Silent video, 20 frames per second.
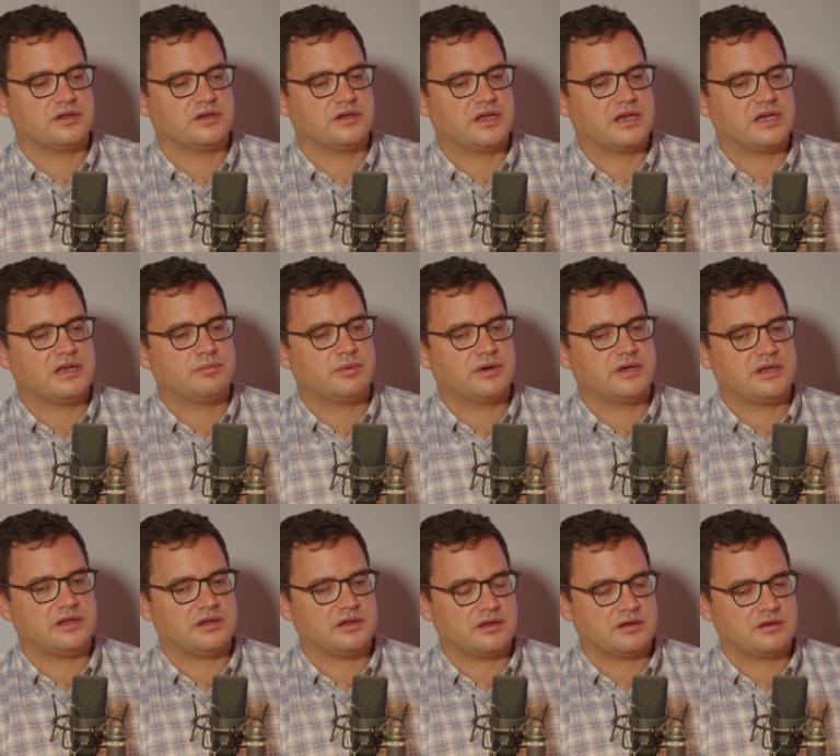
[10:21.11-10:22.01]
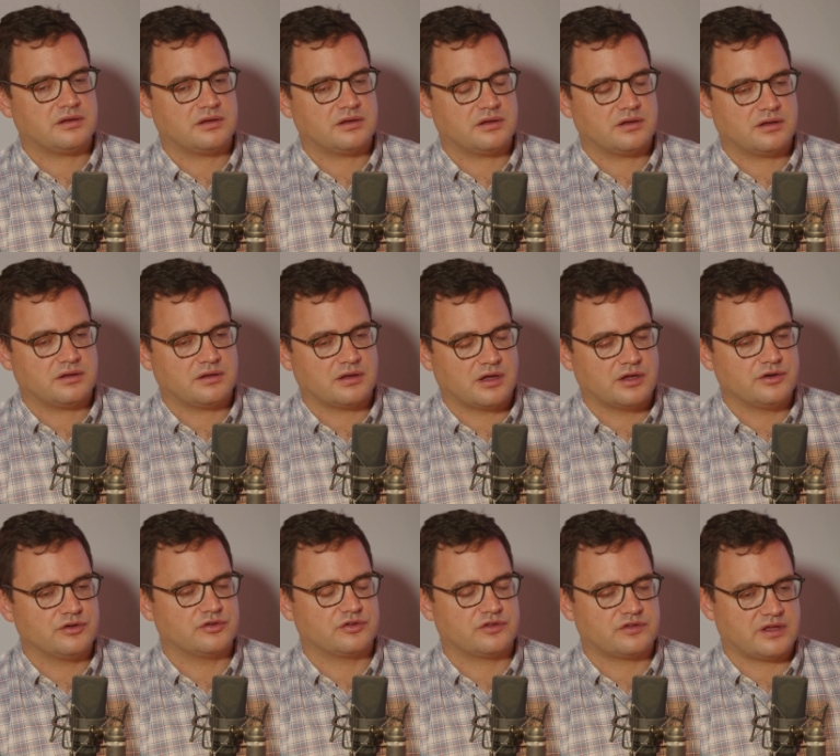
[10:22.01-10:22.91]
Did anybody
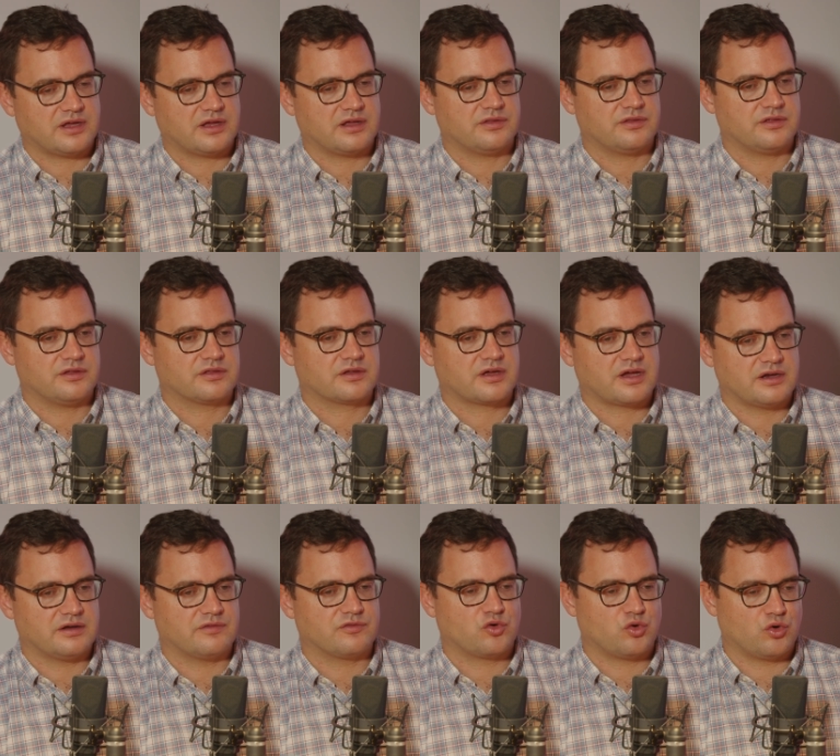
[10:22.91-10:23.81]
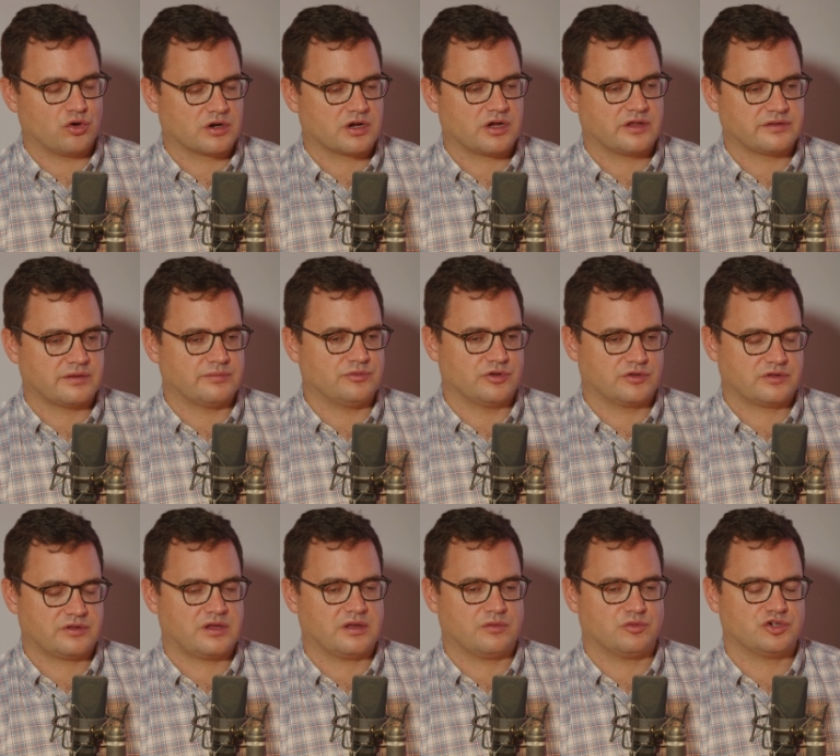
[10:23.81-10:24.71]
understand this kind of core concept you're
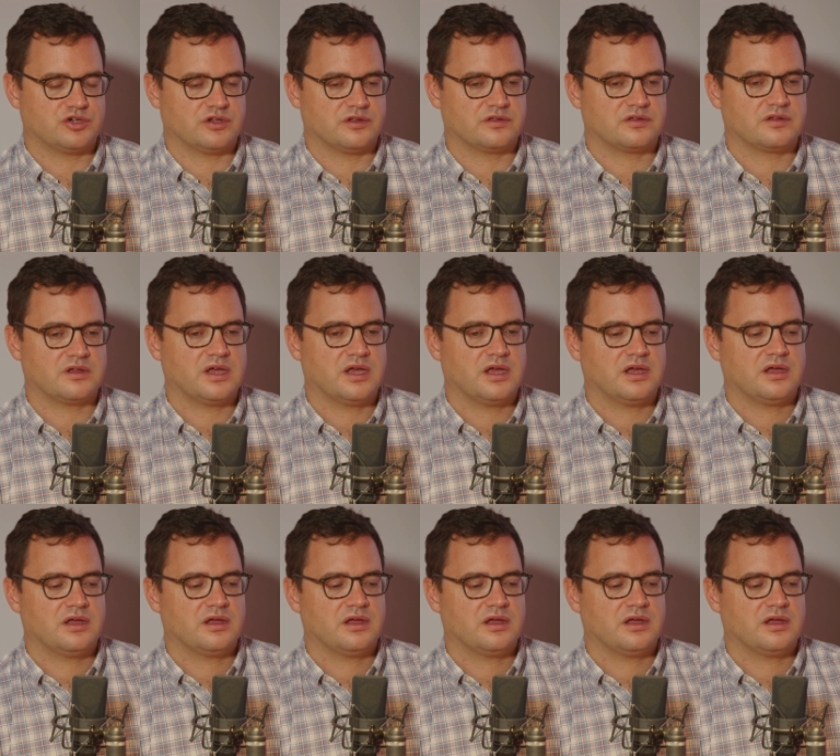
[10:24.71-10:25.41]
saying, which is,